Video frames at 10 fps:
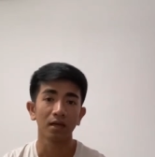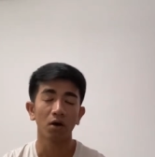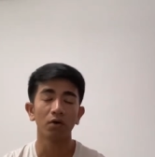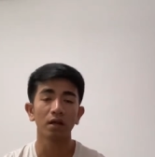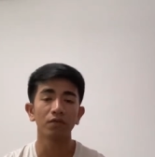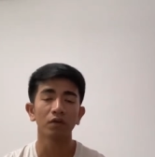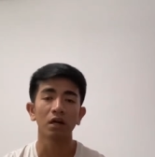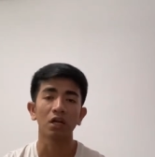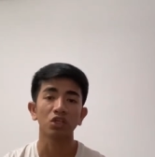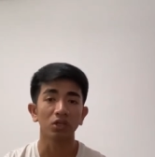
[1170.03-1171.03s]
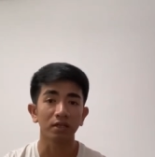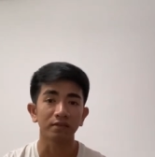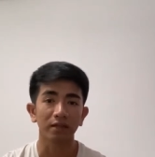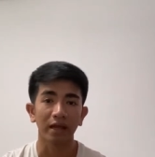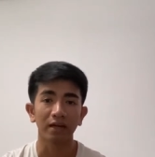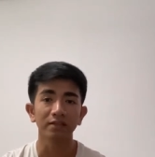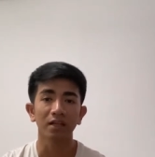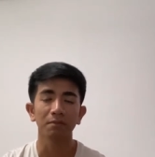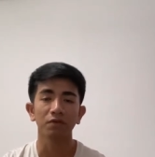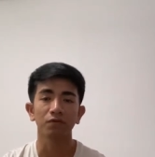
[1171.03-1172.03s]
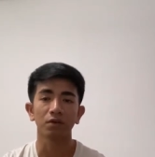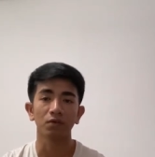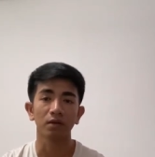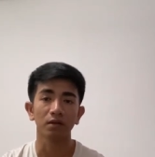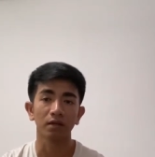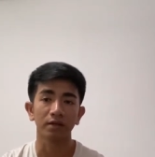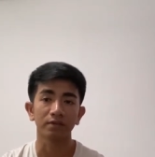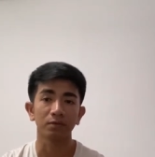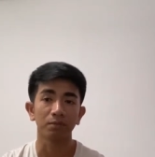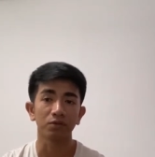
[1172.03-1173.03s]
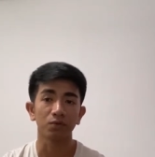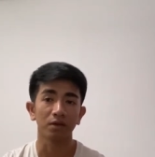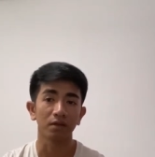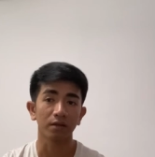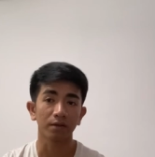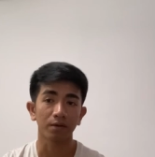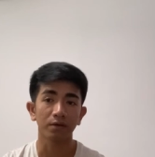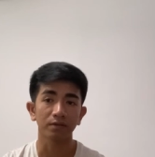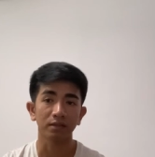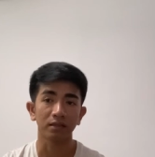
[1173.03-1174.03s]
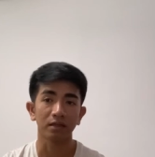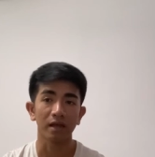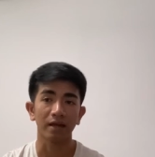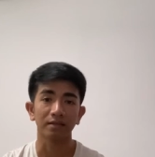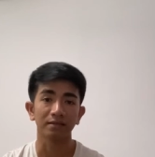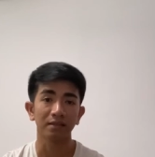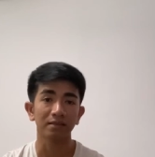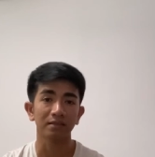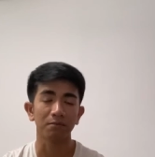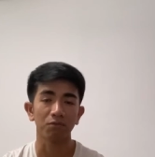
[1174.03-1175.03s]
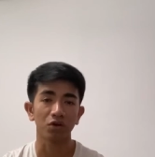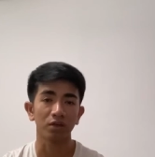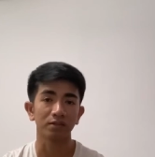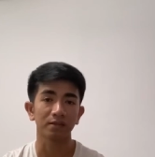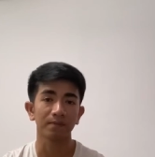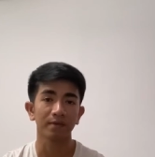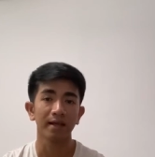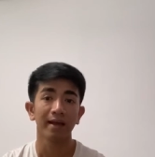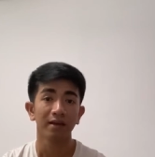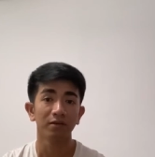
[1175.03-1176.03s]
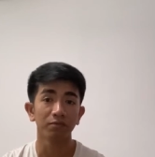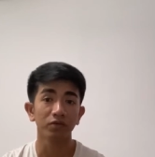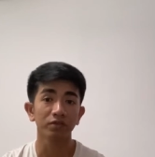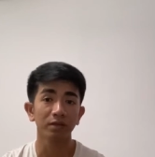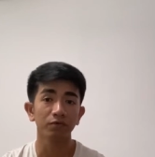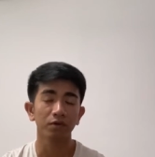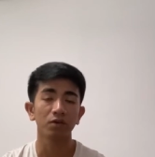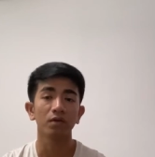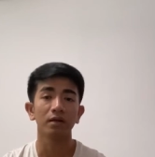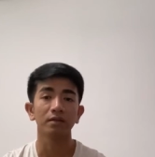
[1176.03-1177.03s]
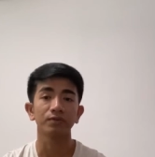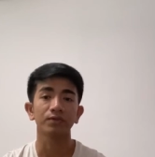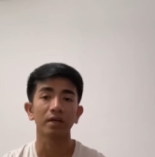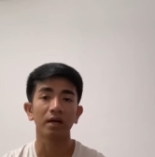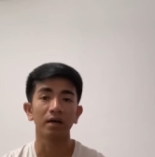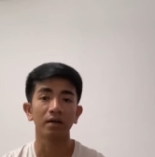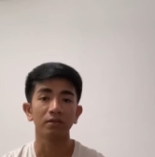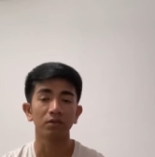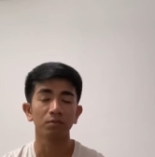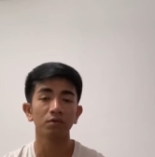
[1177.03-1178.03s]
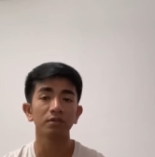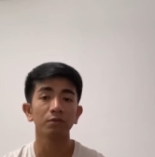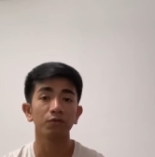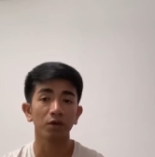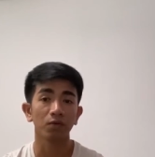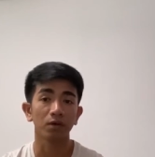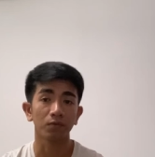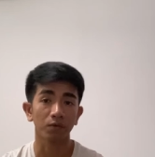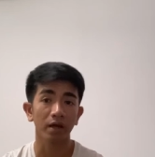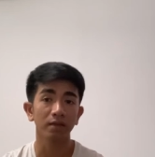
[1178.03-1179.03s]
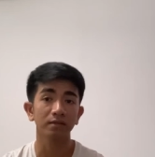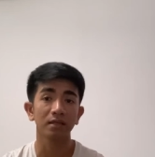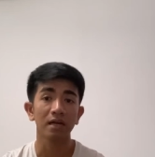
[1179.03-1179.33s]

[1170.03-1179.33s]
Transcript: On average, an Islamic funeral lasts between 30 and 60 minutes. The Muslim funerals, uh, the Muslim funeral rites